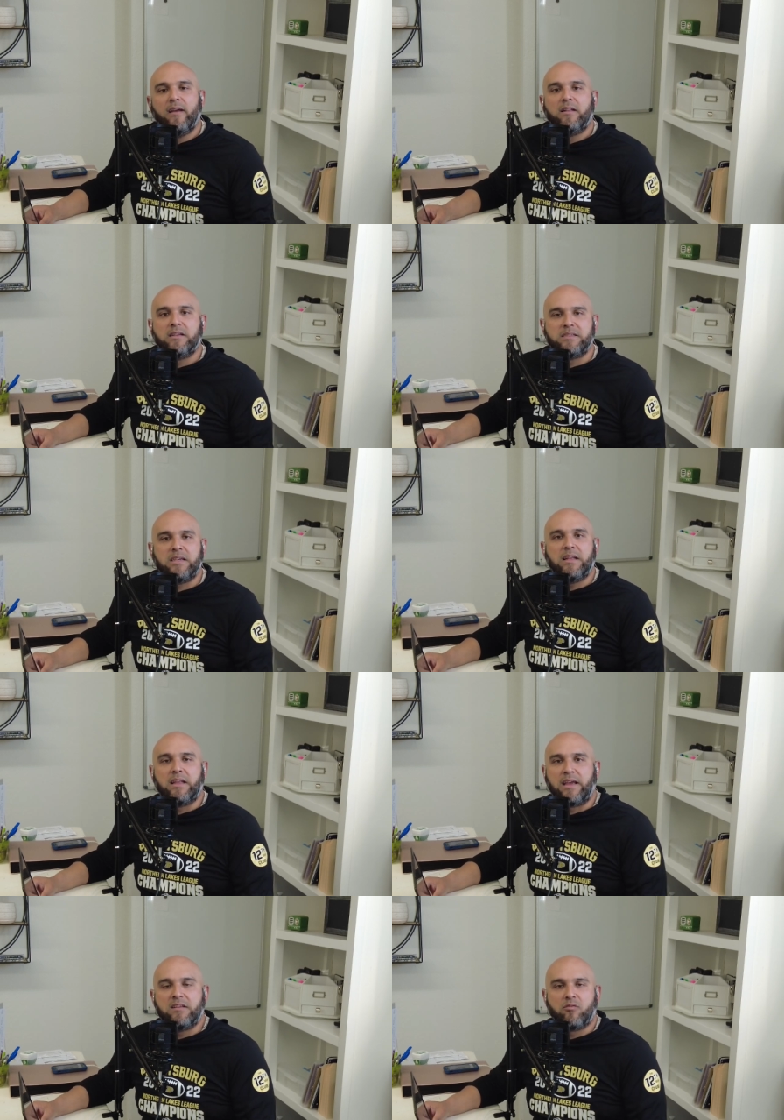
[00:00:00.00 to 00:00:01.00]
to see, and the
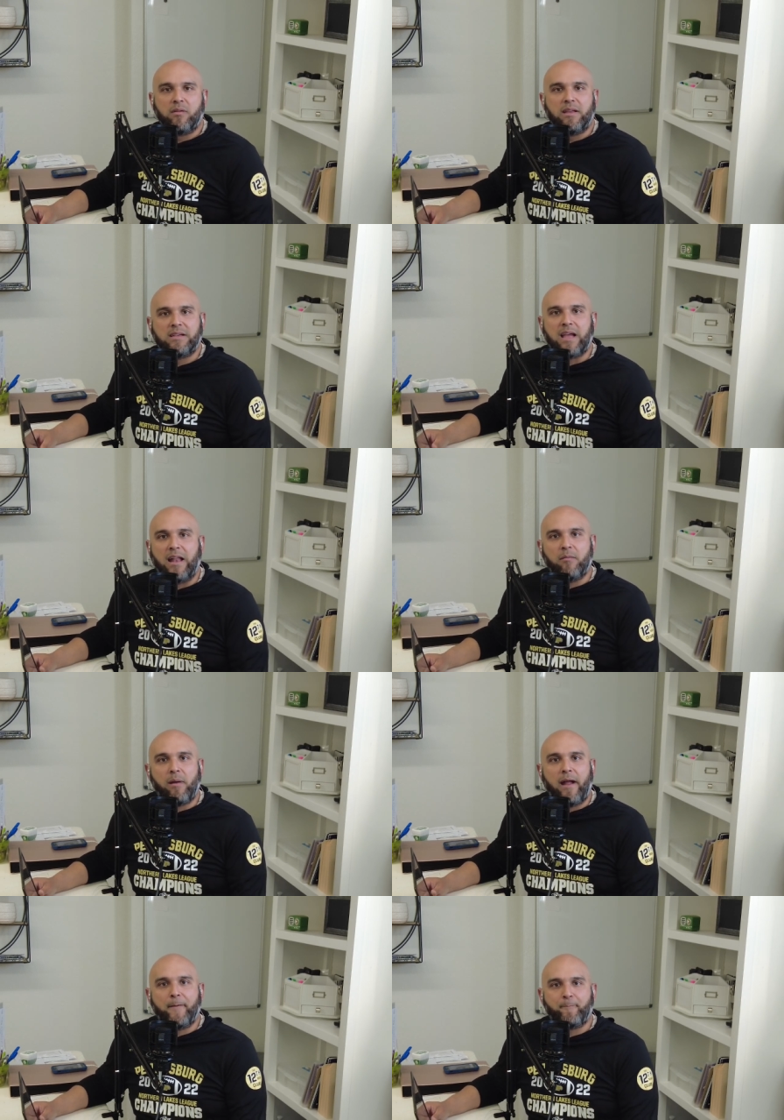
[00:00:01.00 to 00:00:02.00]
kids were really excited
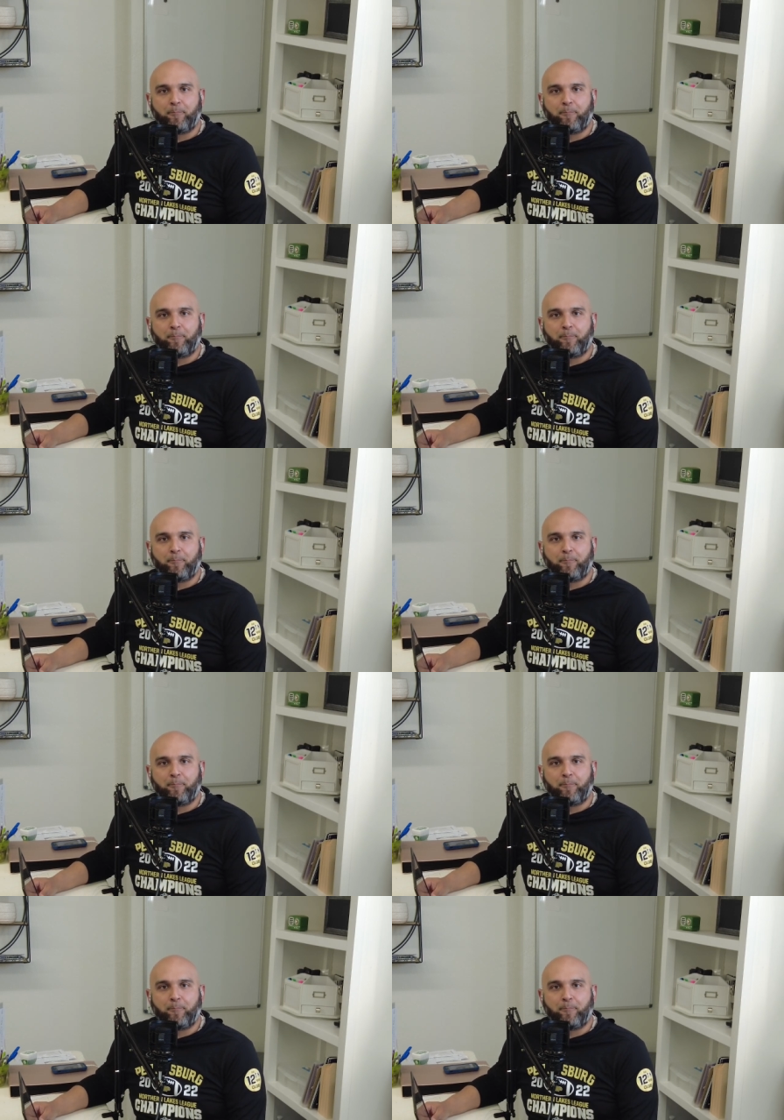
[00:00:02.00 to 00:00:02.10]
about it.